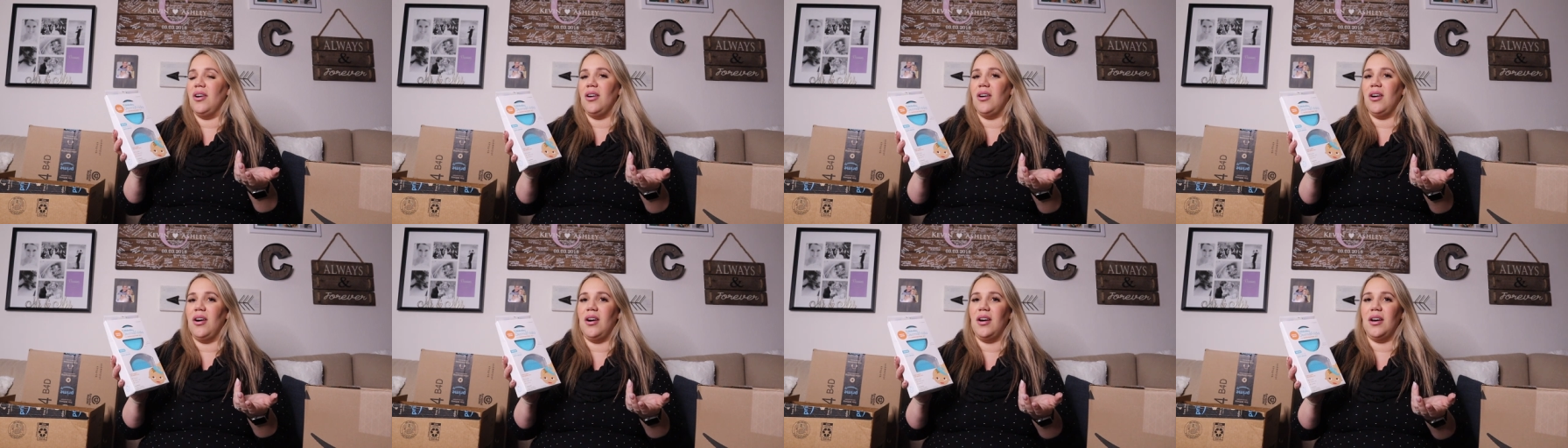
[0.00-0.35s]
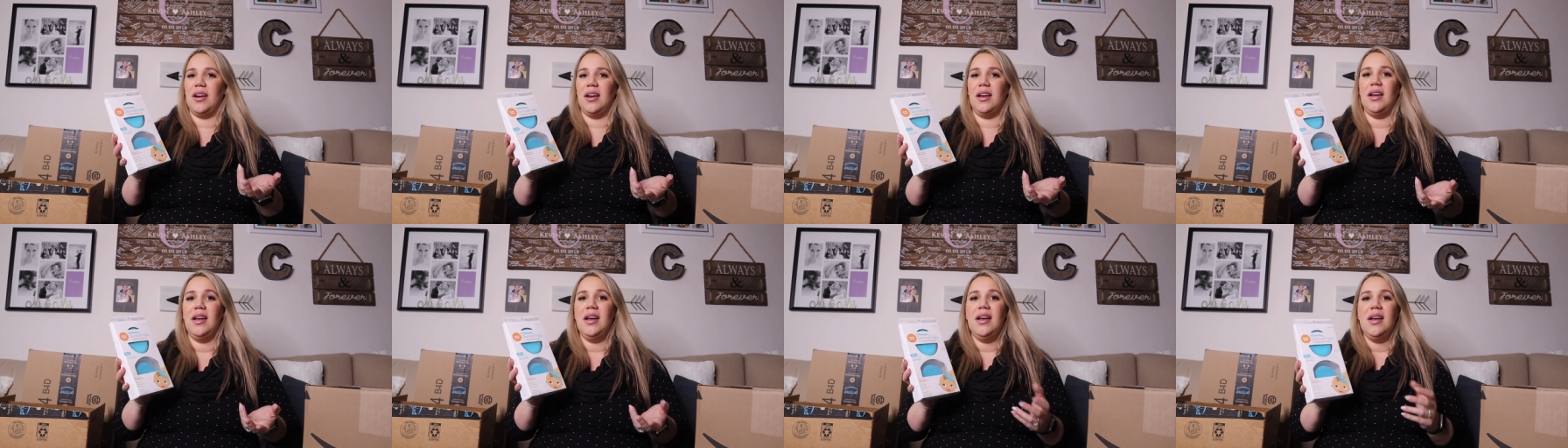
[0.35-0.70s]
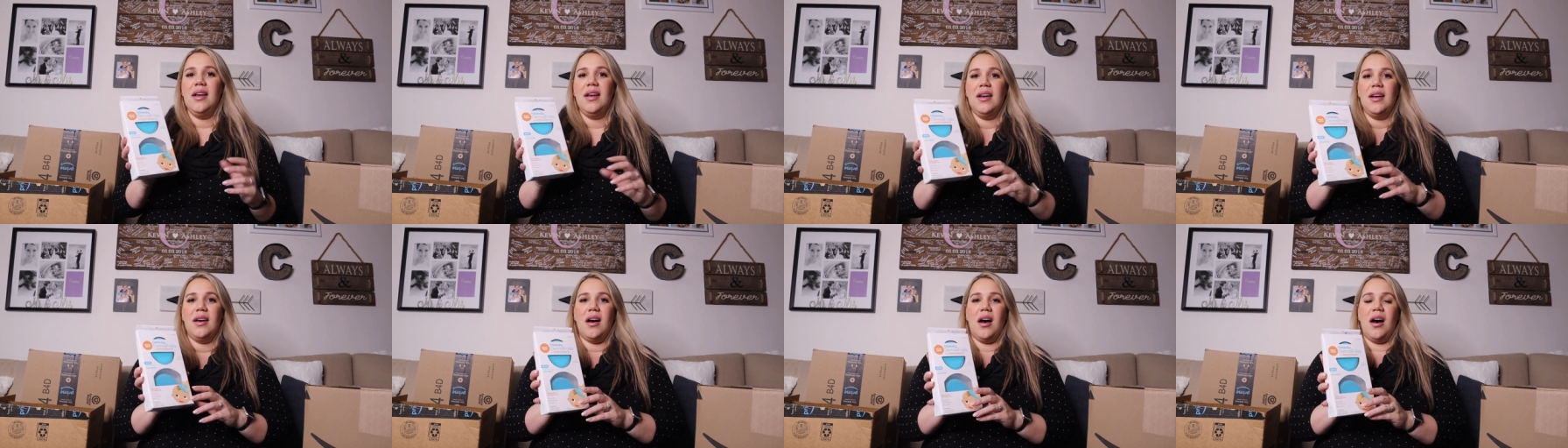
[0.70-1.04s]
on
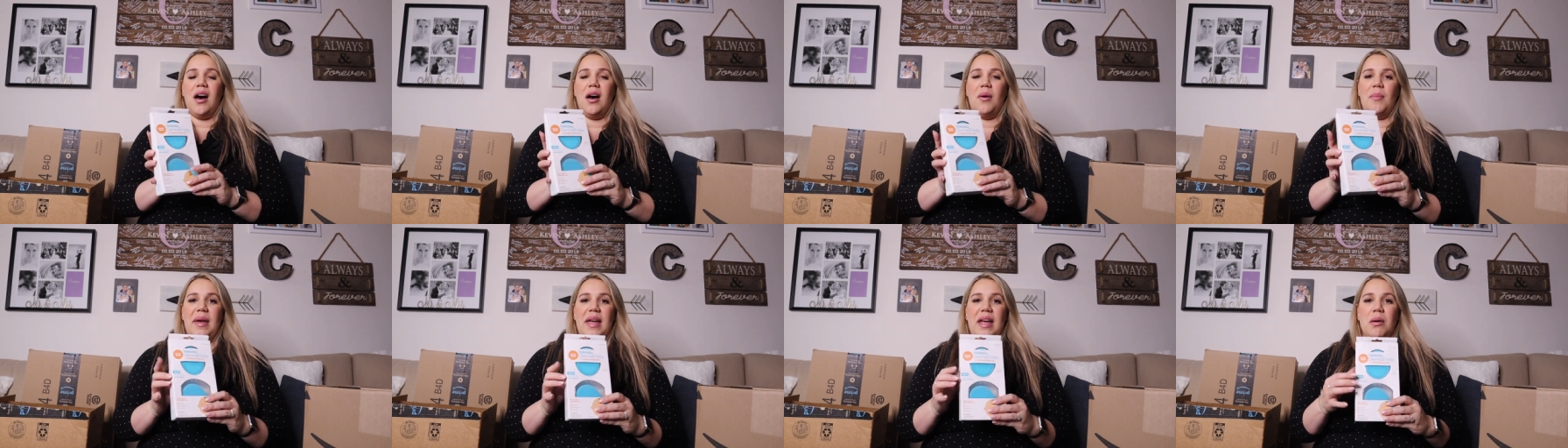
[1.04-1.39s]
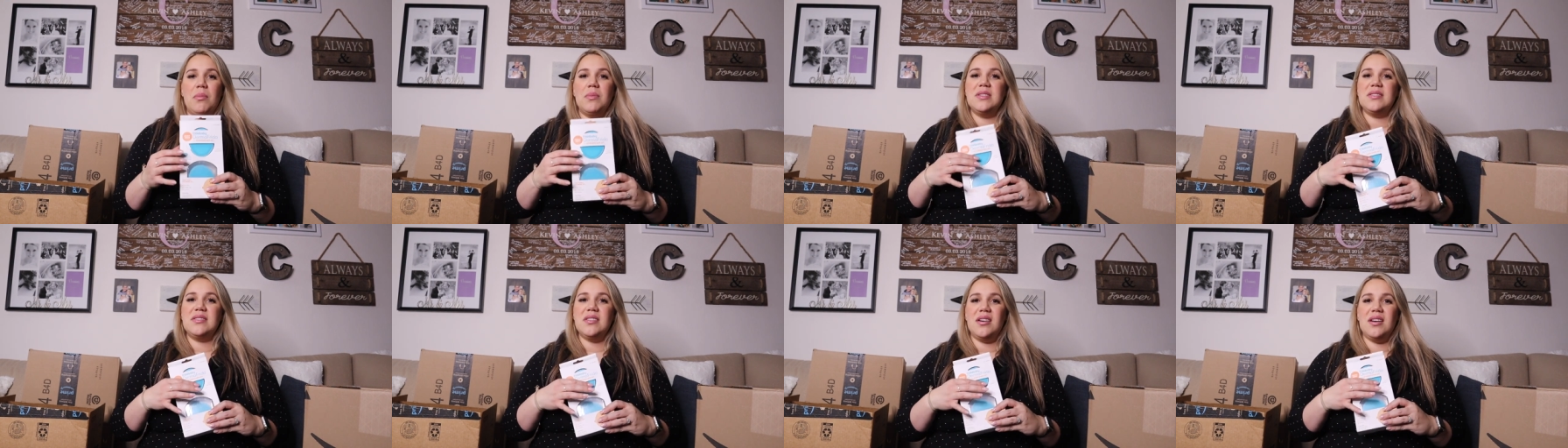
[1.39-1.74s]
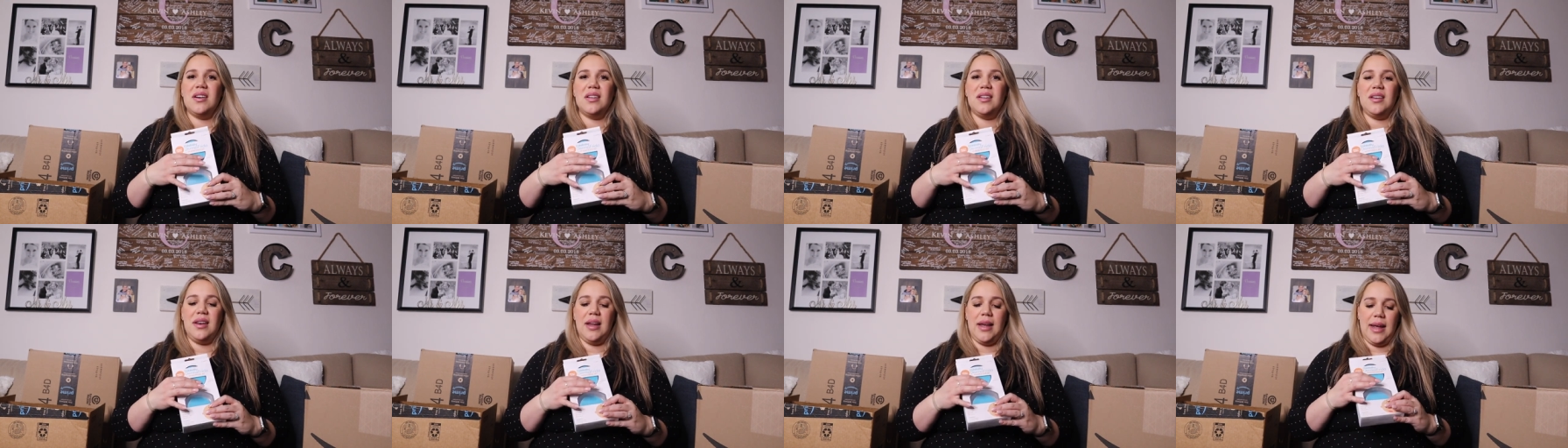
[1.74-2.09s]
um,
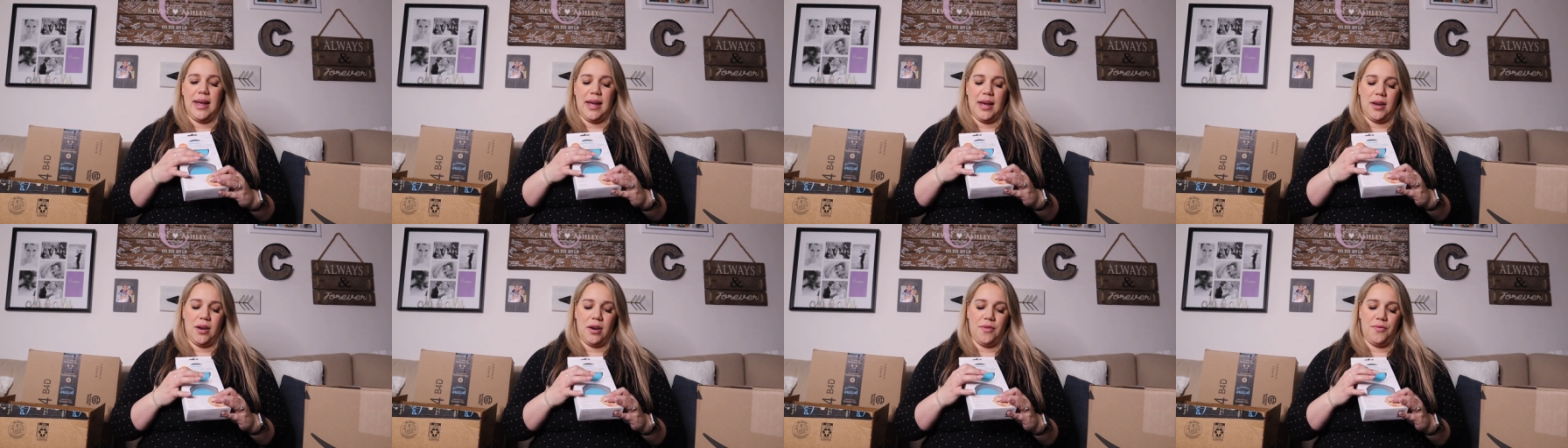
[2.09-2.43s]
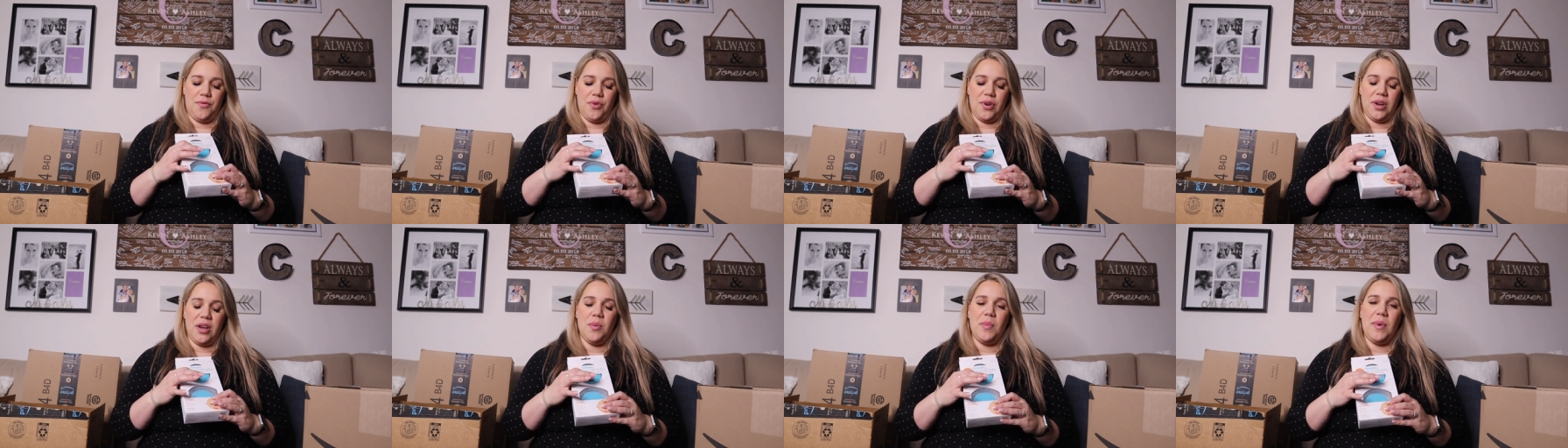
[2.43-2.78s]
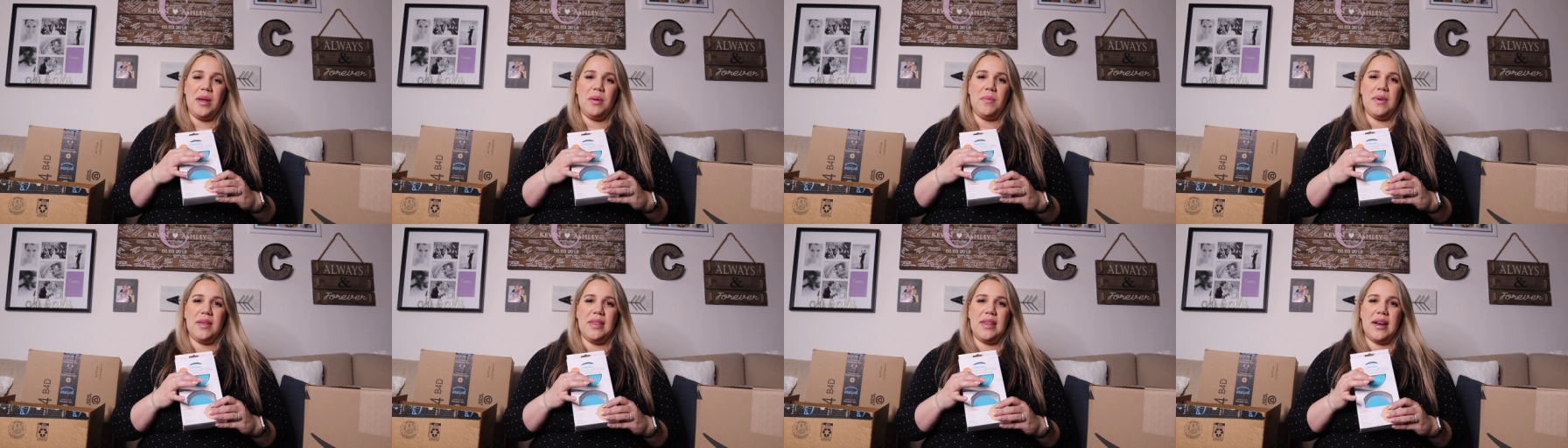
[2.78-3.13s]
Amazon and on Frida
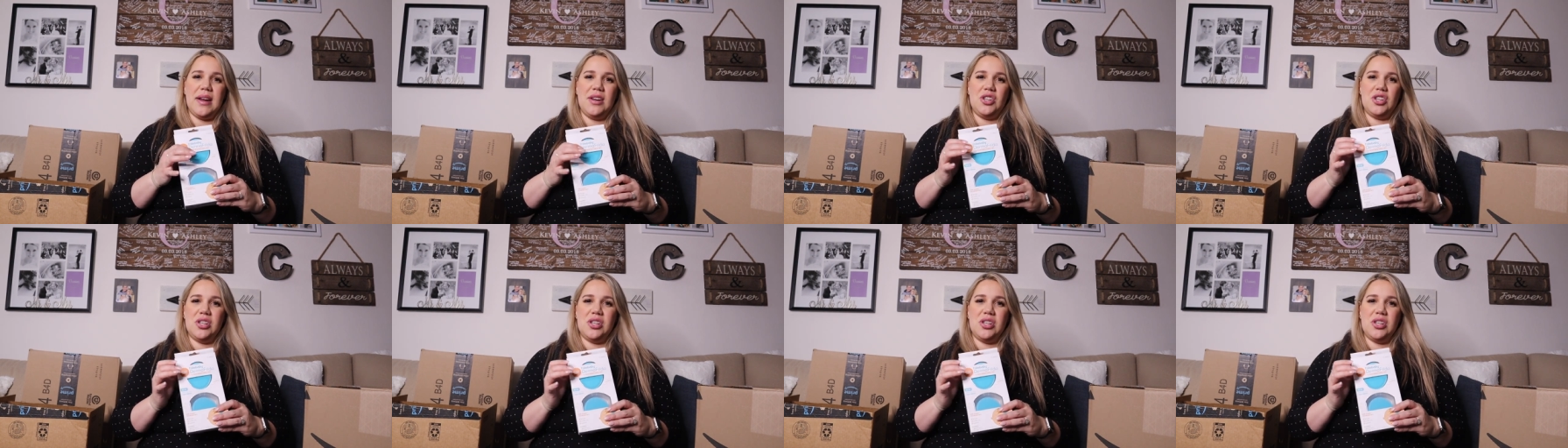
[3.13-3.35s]
Baby that I